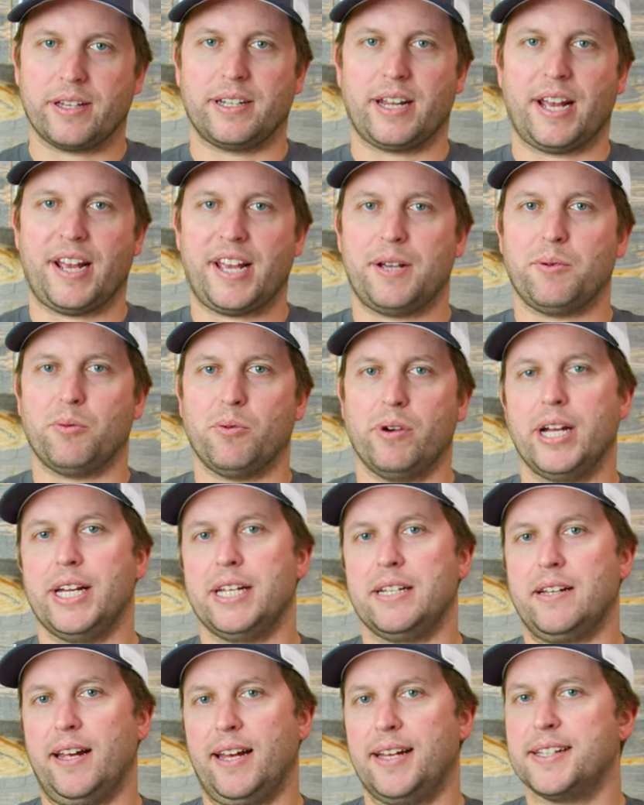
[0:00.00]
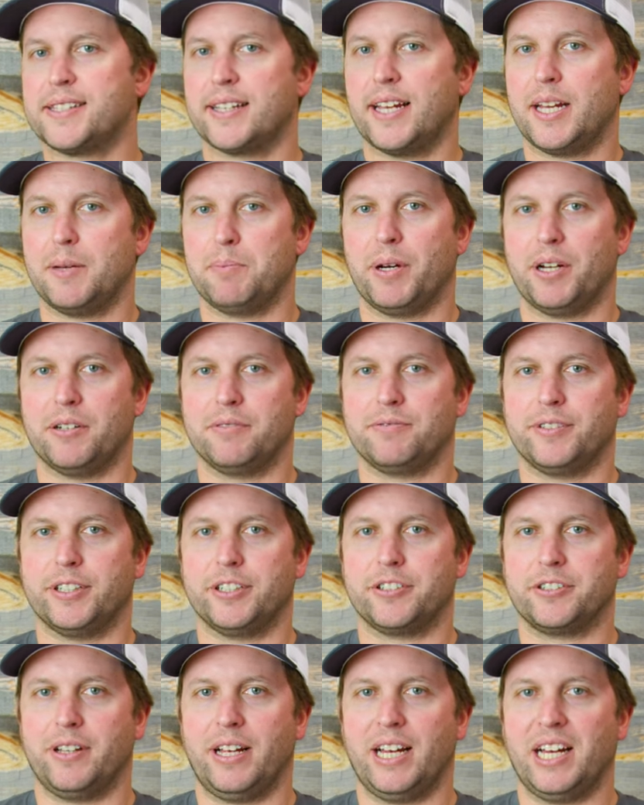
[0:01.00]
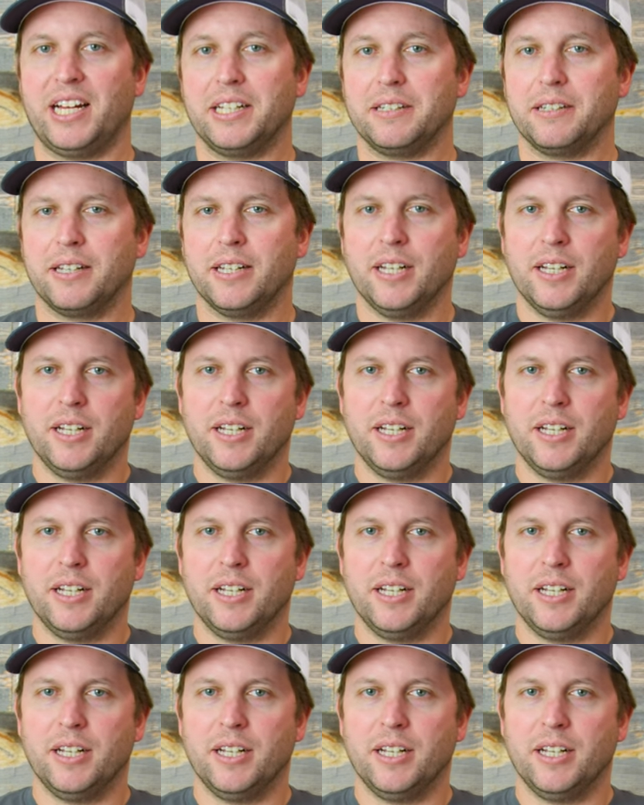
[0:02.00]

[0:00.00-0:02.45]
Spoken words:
an 8-weight SA bonefish line.